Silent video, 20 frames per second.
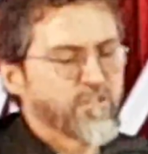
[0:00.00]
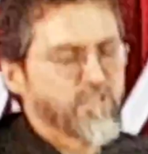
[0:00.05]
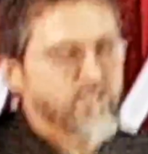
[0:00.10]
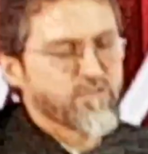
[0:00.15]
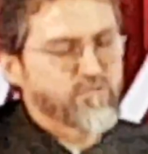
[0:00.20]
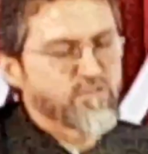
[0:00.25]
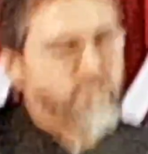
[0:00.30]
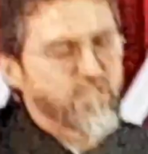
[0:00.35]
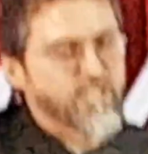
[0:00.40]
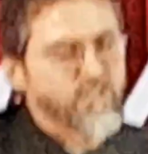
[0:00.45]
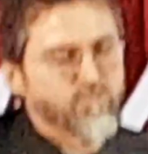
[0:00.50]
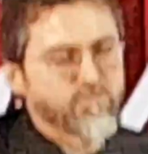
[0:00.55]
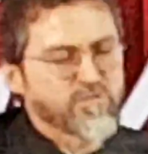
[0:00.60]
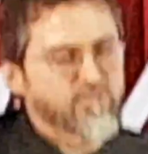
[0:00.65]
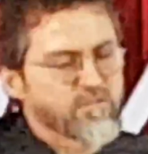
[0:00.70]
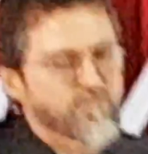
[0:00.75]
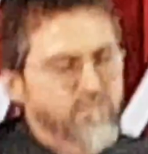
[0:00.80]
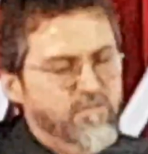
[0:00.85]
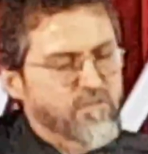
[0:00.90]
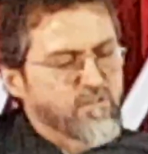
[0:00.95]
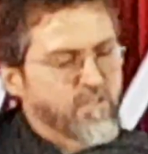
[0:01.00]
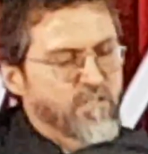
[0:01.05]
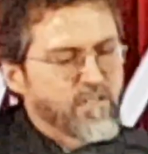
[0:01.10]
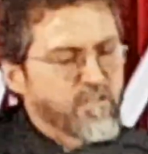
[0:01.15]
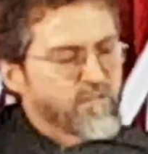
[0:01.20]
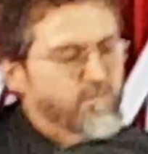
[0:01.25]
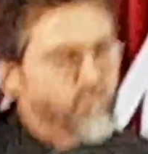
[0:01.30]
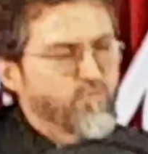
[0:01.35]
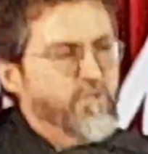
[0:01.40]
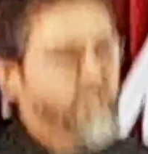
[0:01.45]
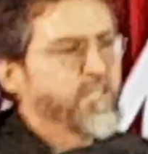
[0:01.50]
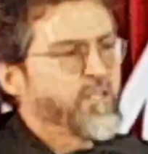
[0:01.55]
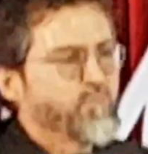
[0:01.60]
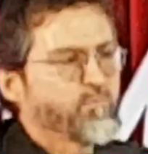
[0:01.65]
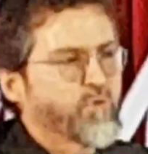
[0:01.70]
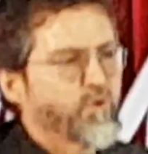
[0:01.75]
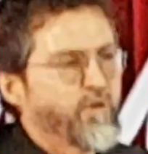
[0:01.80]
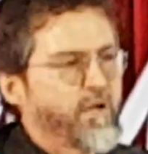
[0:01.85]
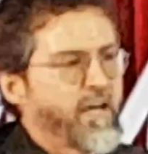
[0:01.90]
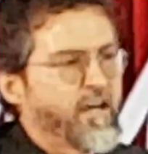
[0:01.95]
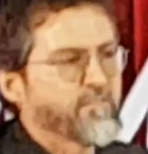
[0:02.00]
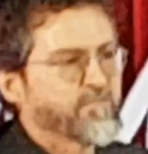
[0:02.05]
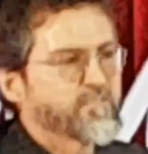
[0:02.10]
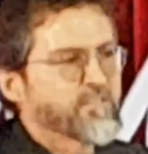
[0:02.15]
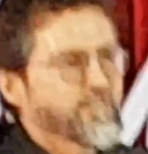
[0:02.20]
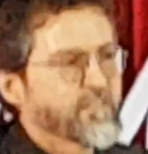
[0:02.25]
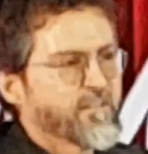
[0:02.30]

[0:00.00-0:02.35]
He was really bereft.